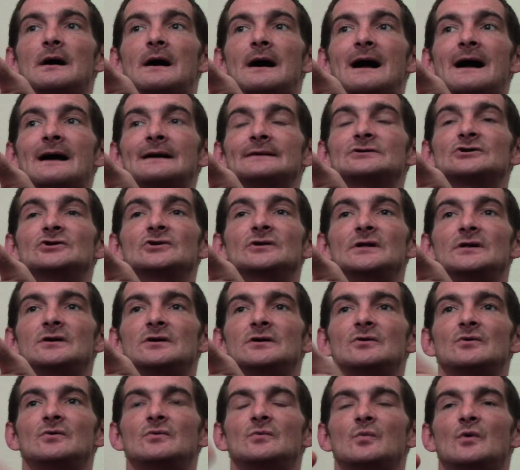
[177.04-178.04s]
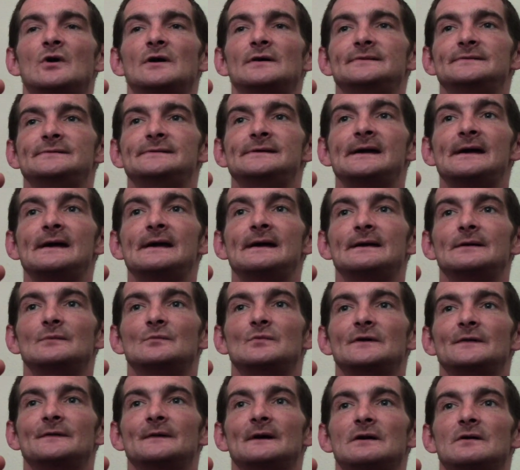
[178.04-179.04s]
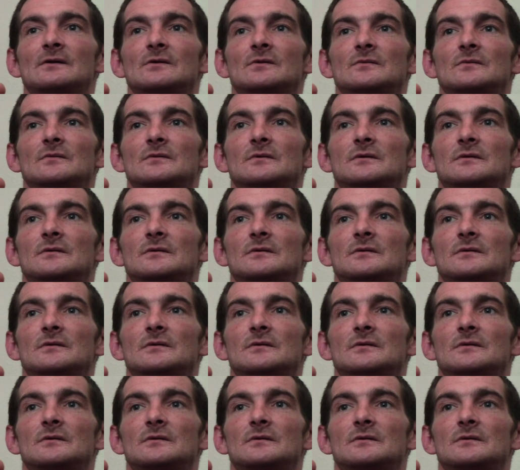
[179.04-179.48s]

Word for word: I couldn't go one day without